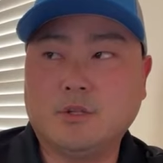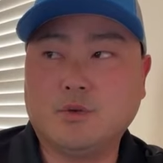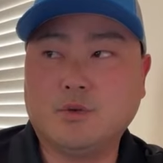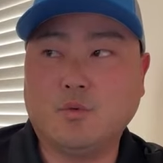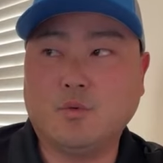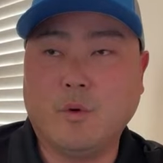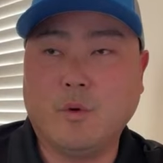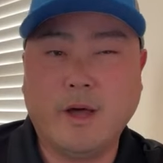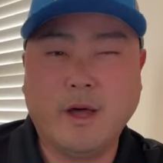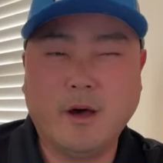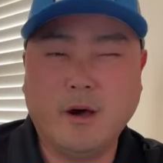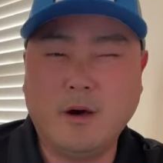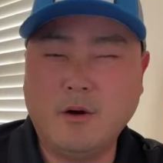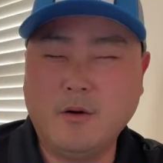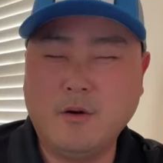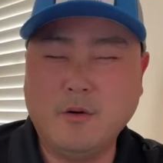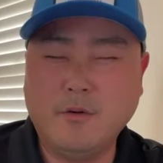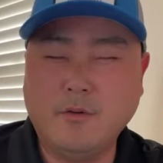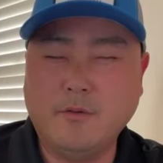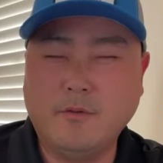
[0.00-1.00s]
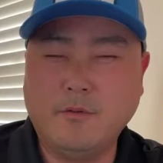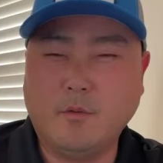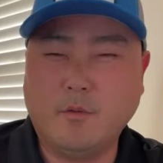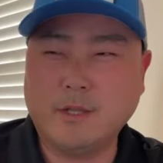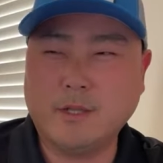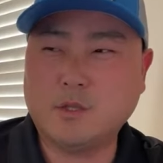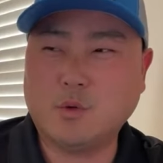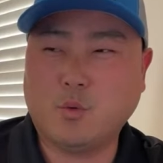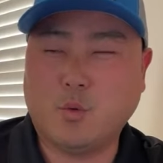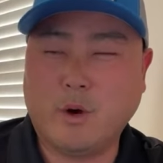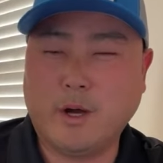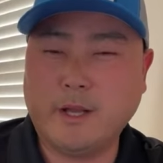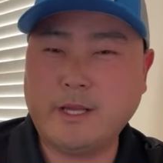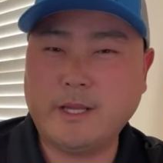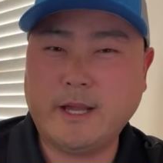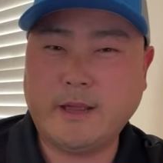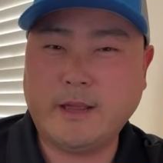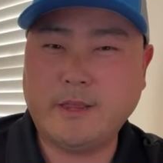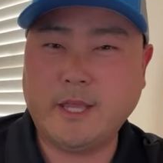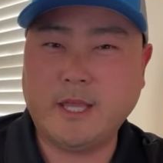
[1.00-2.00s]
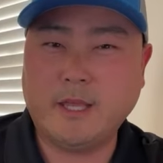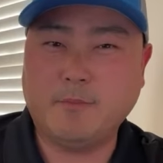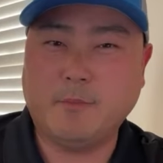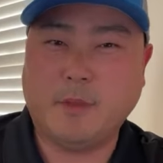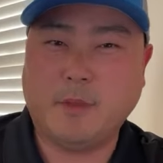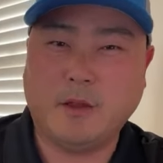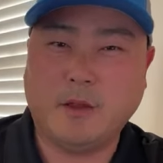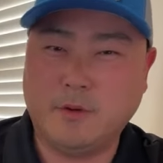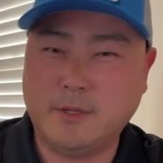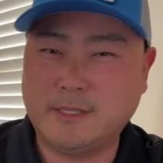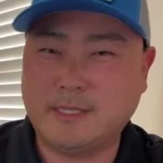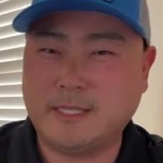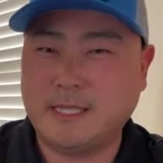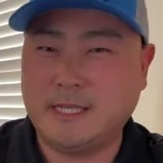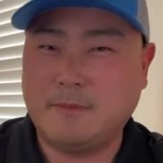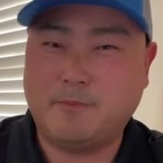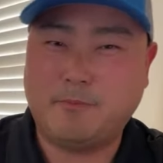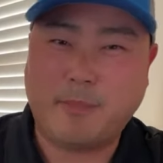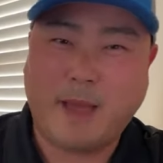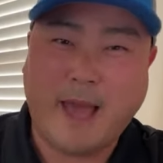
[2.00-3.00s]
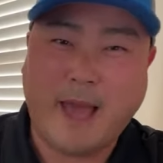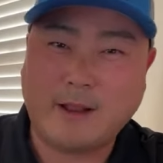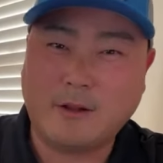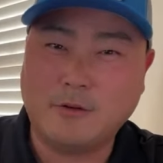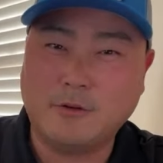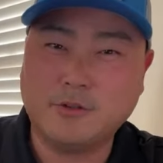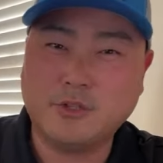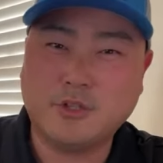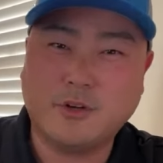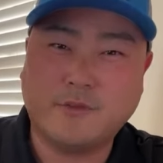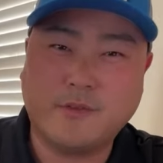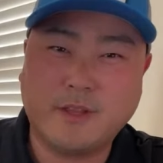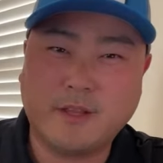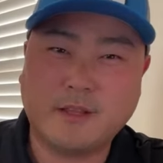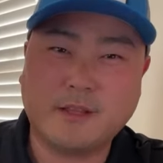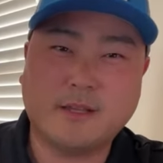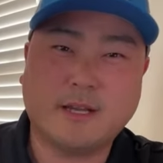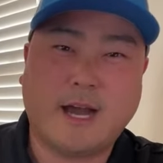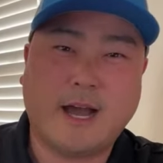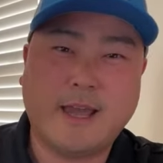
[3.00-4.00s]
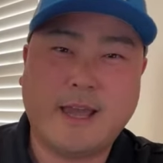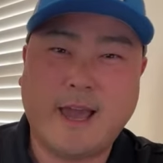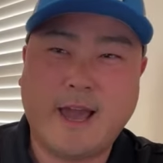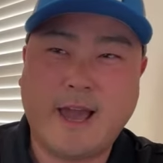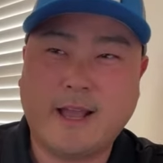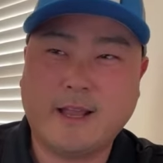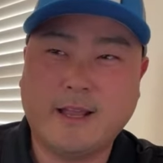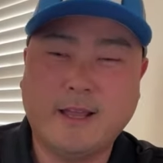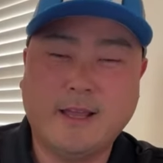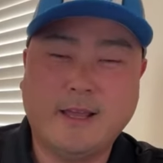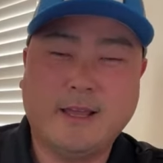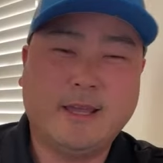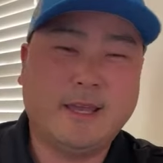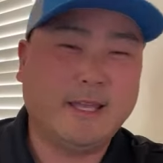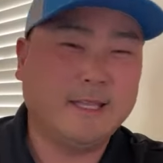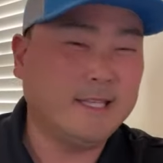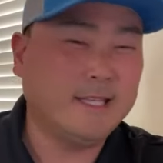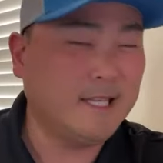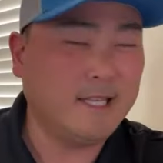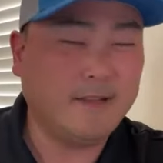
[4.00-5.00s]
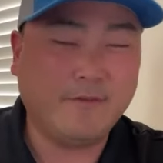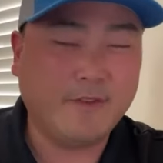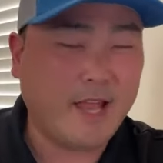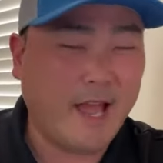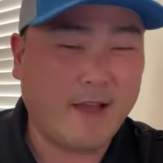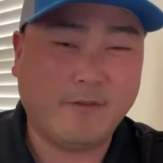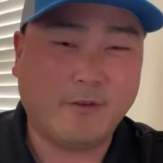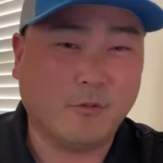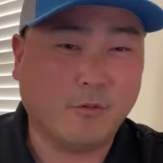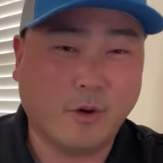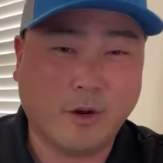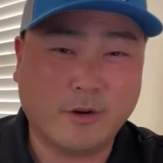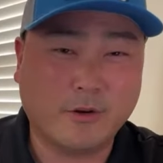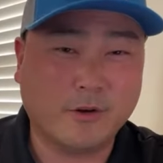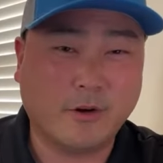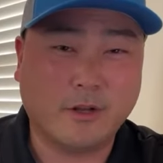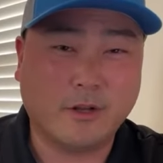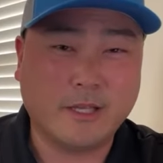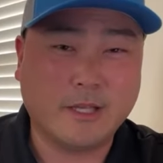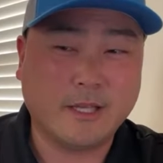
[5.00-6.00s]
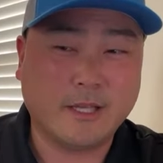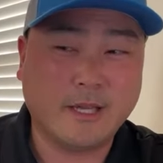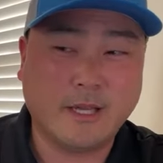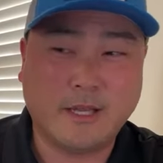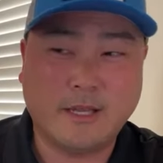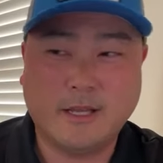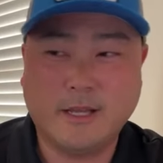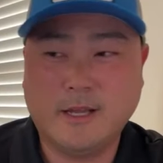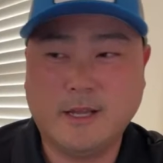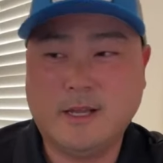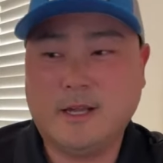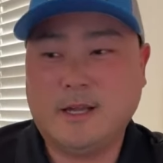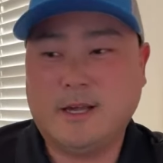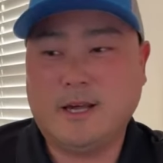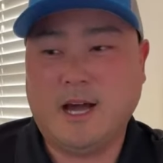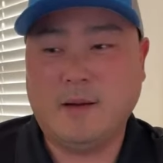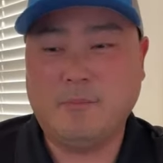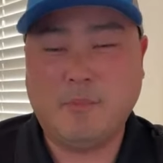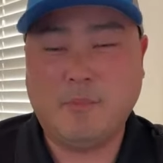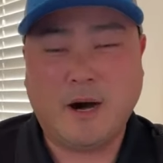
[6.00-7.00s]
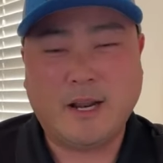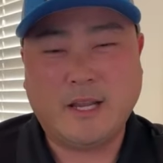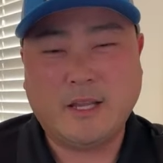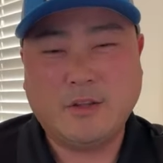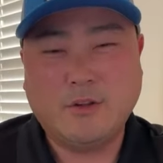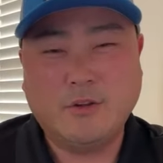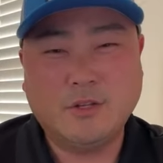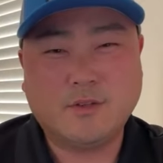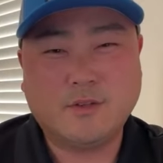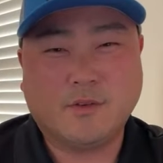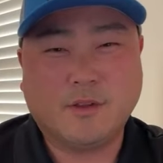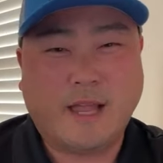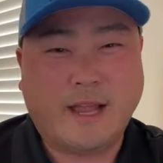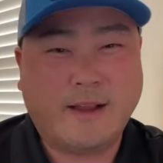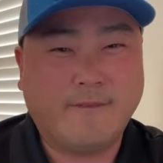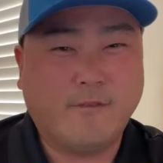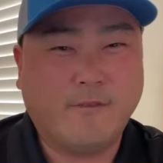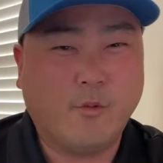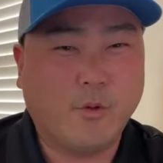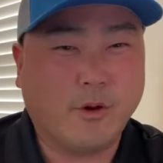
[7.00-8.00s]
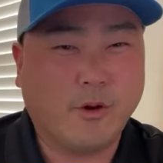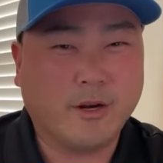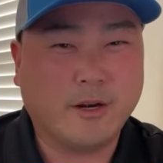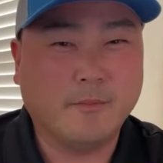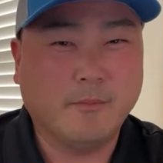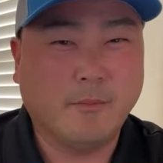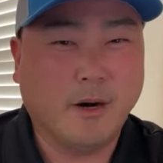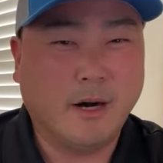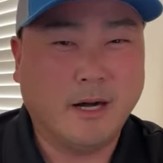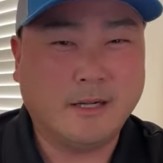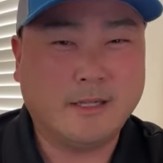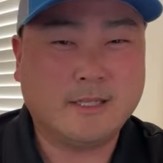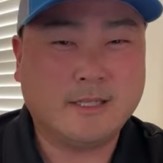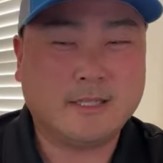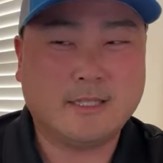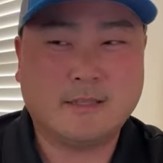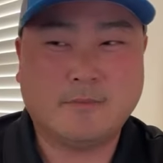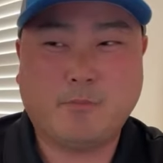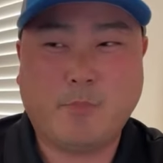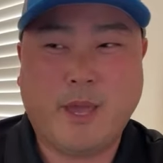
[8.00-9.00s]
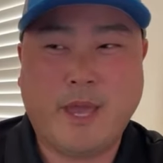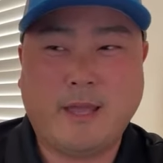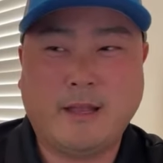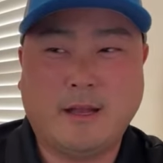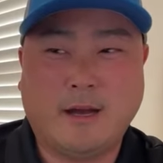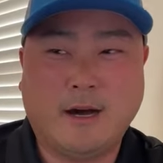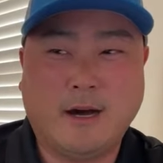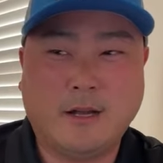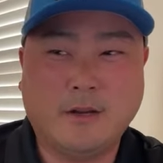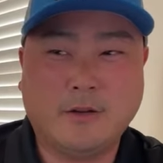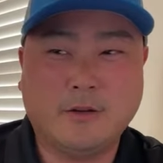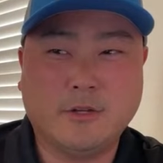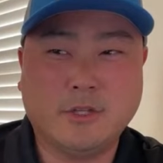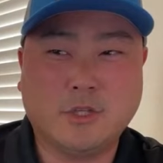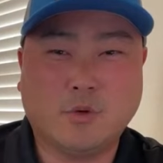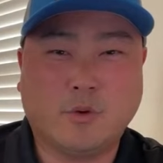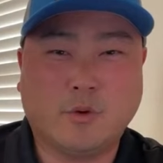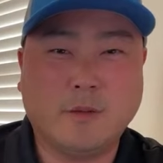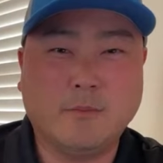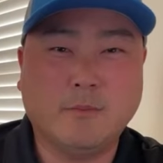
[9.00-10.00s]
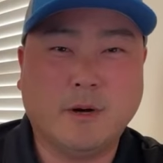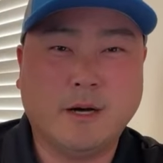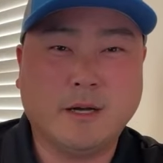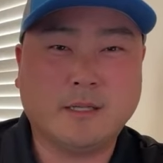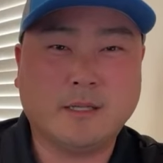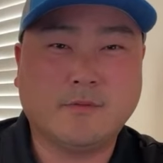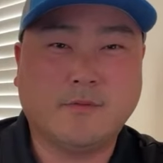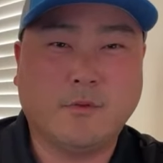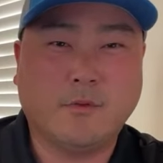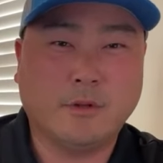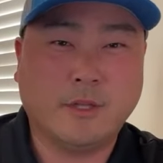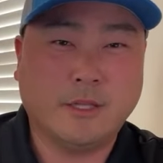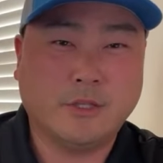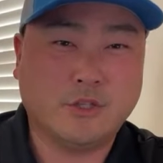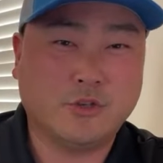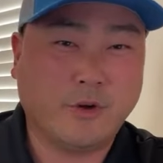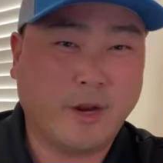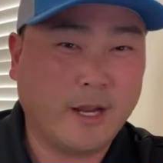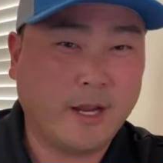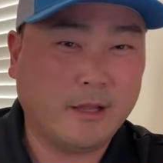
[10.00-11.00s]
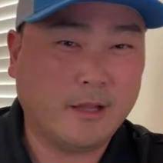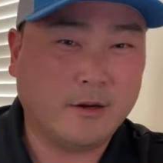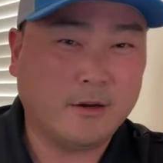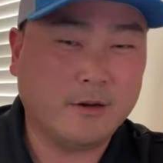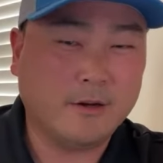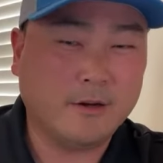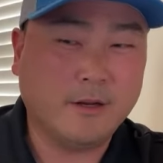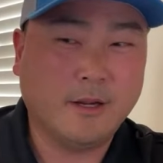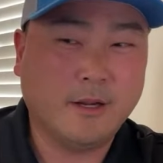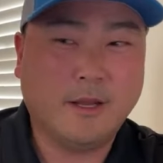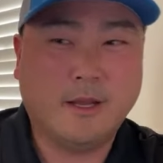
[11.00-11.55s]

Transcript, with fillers: 120, I think, but it was the paddle driven kayak. It didn't even have a rudder on the end. I bought it used for like 400 bucks, paid 120 bucks for the trailer,